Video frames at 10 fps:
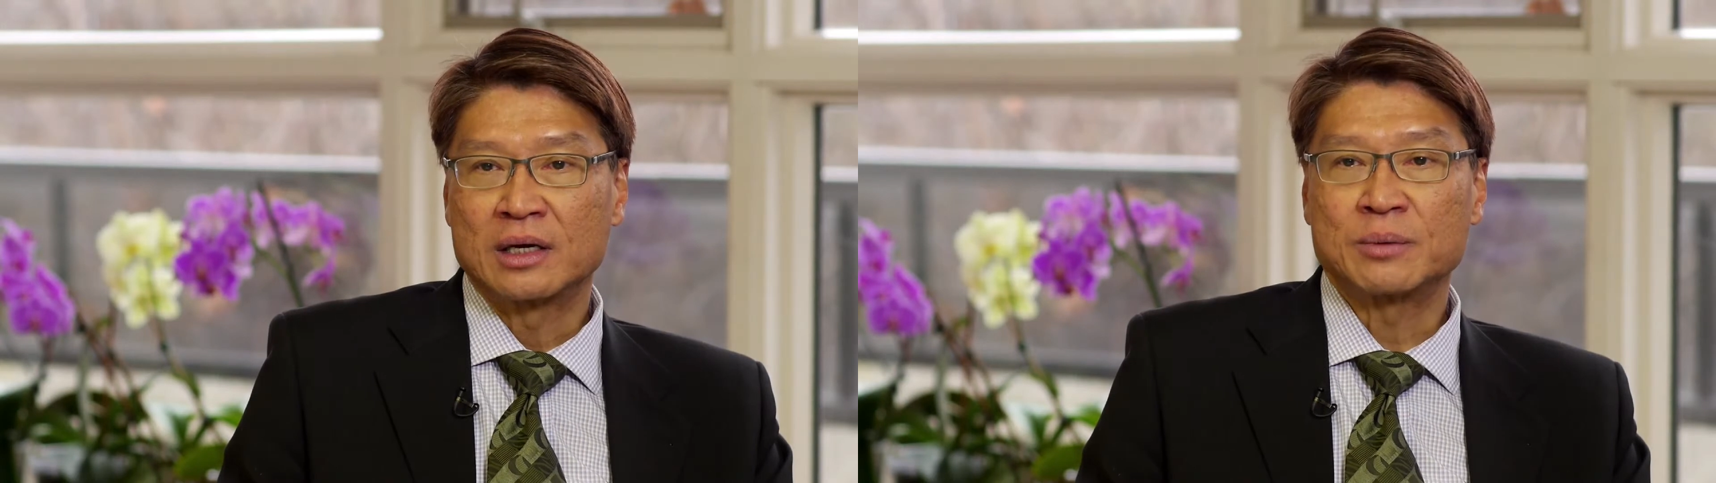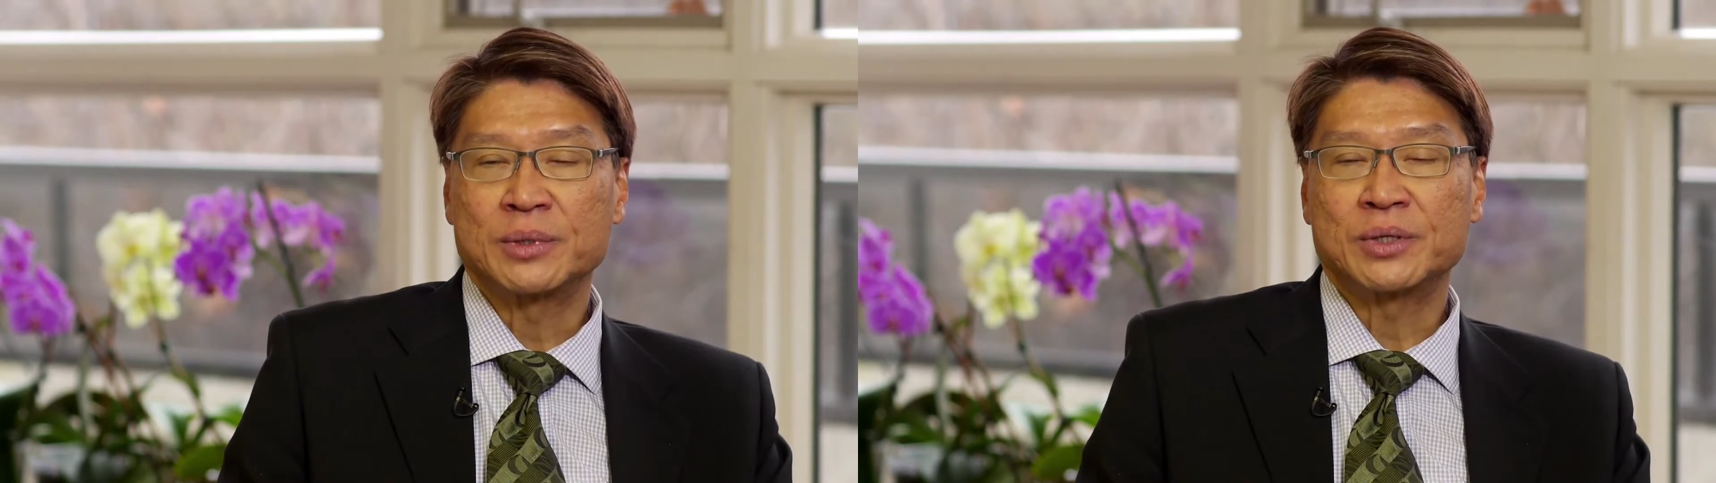
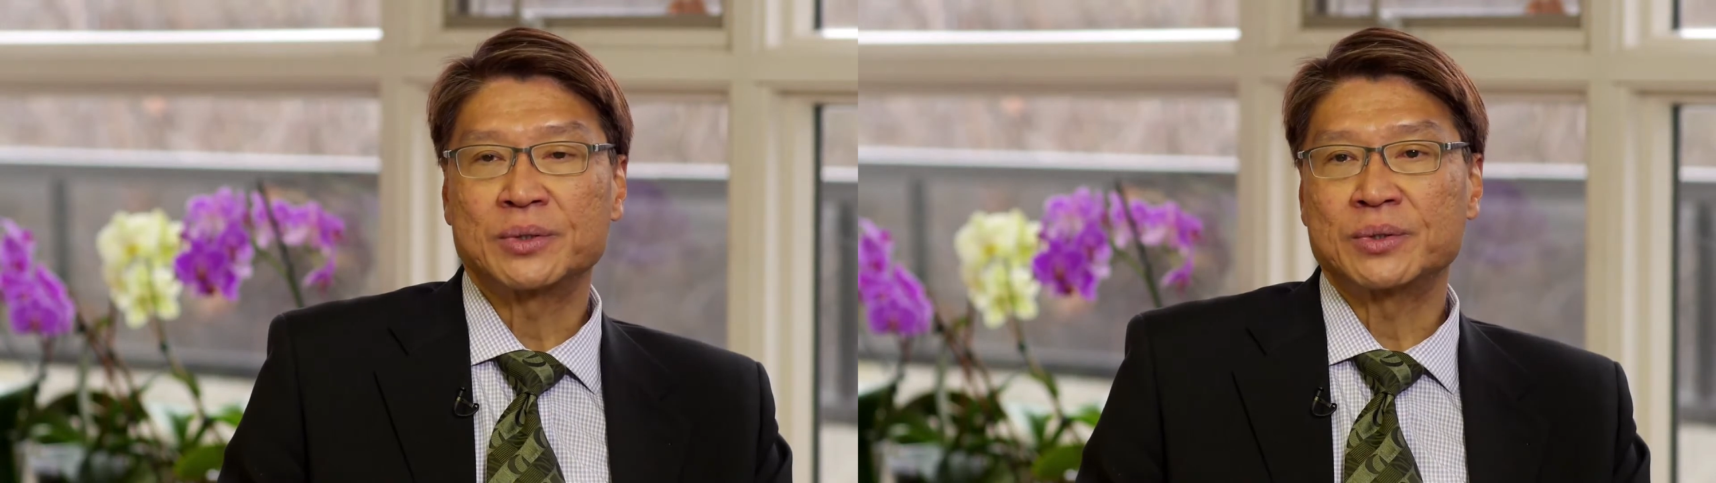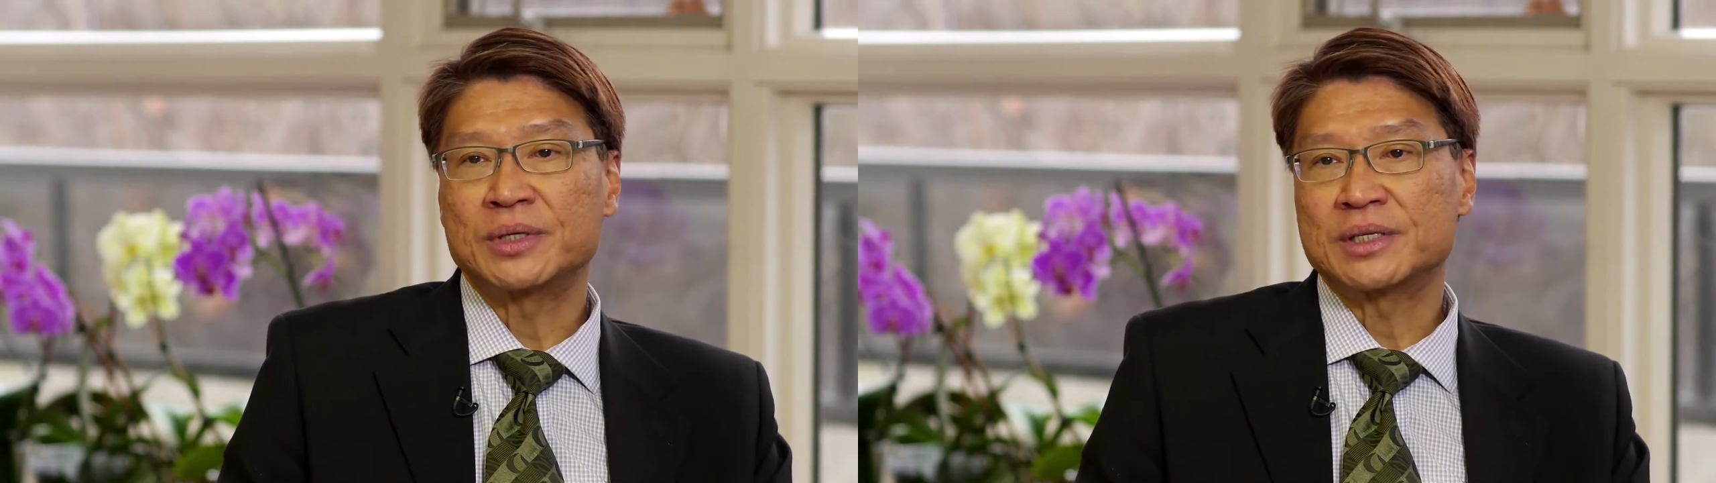Number
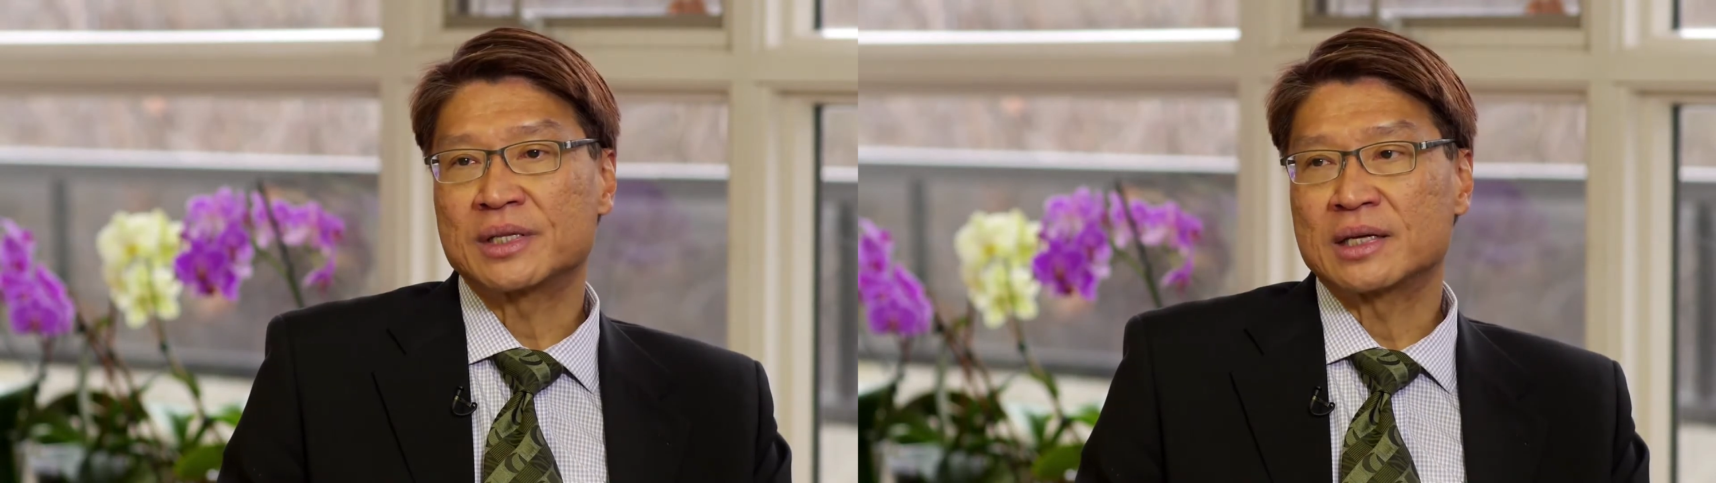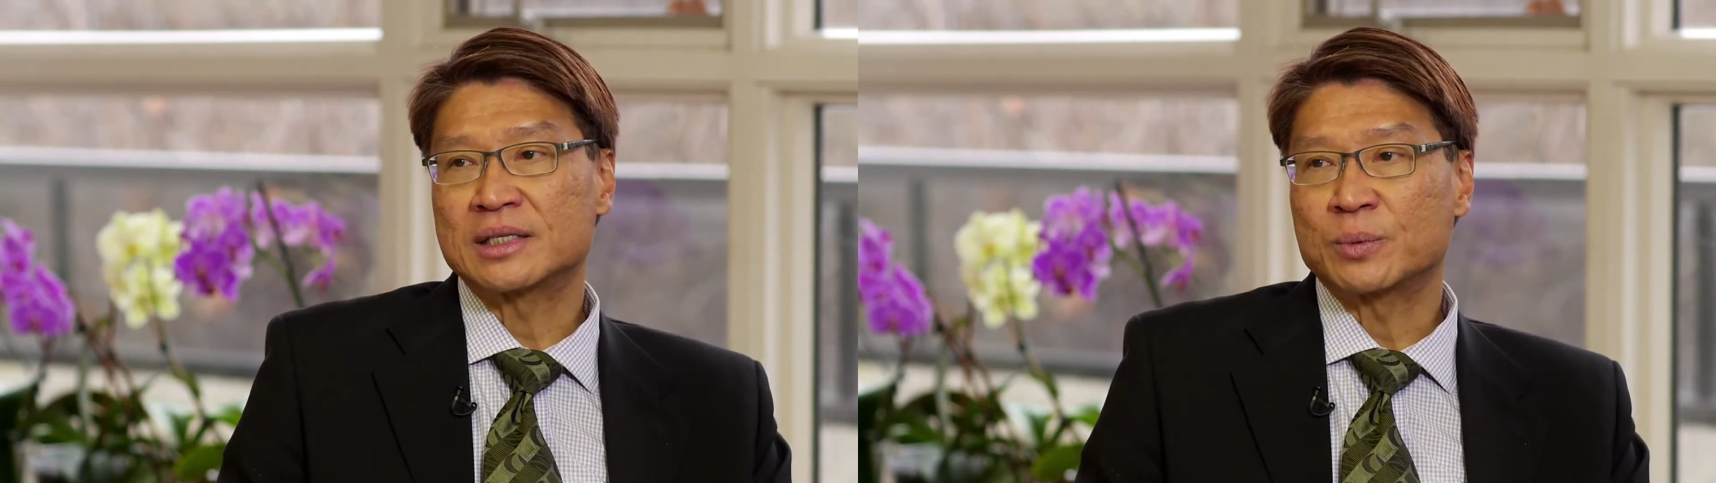two is
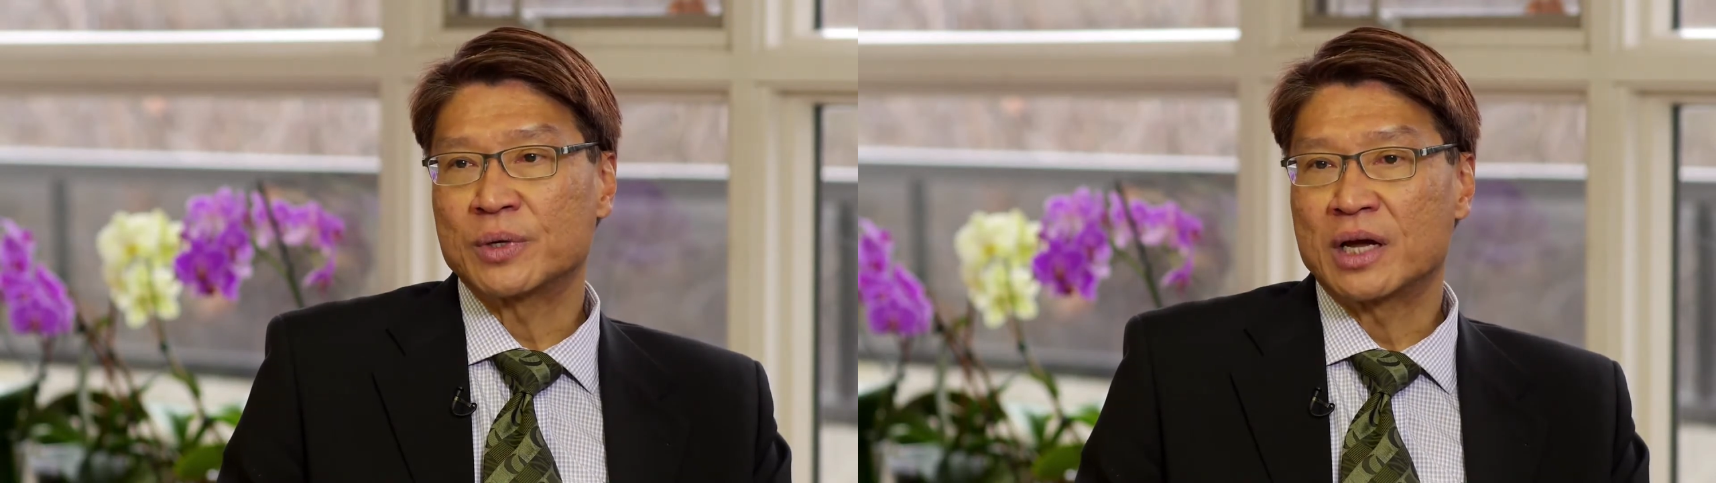that we